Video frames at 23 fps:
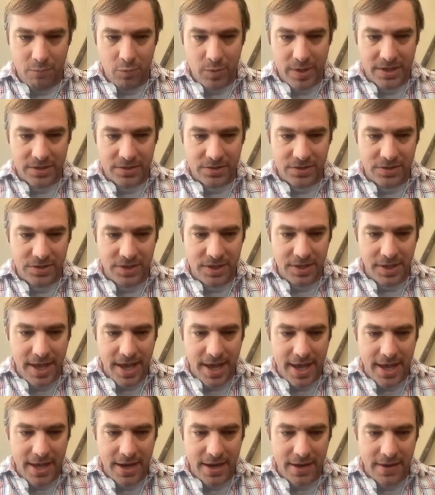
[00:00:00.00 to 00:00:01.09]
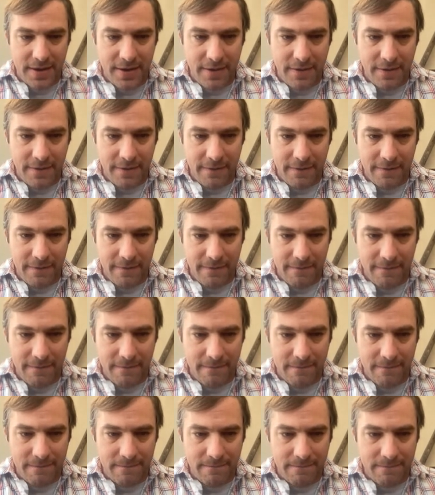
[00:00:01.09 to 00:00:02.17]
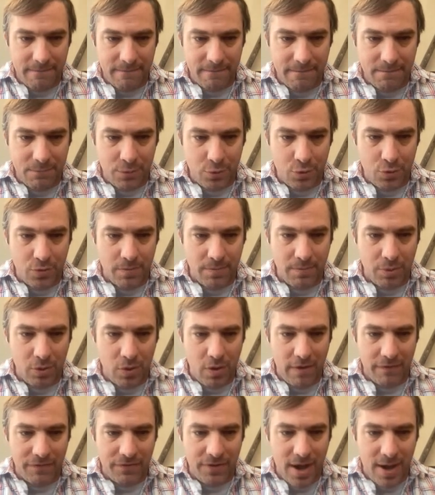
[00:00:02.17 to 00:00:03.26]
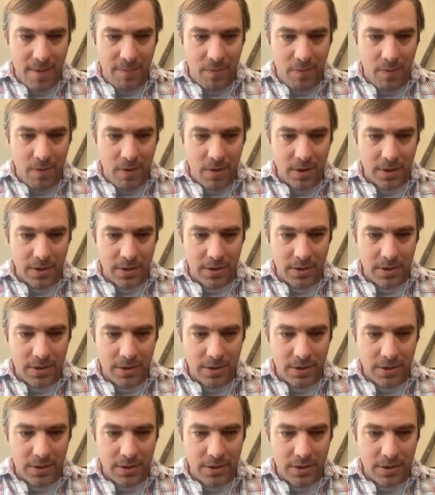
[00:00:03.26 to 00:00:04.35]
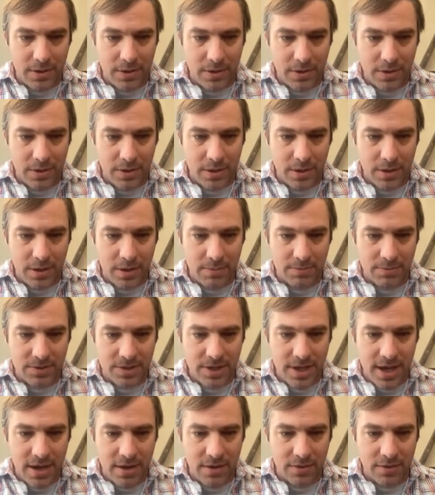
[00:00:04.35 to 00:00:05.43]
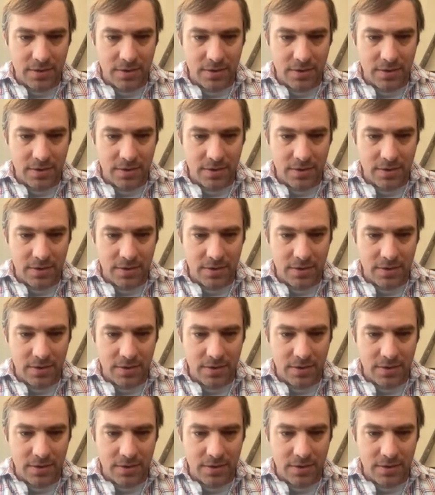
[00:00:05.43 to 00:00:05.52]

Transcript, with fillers: we can see that boom, blow off top one comes down.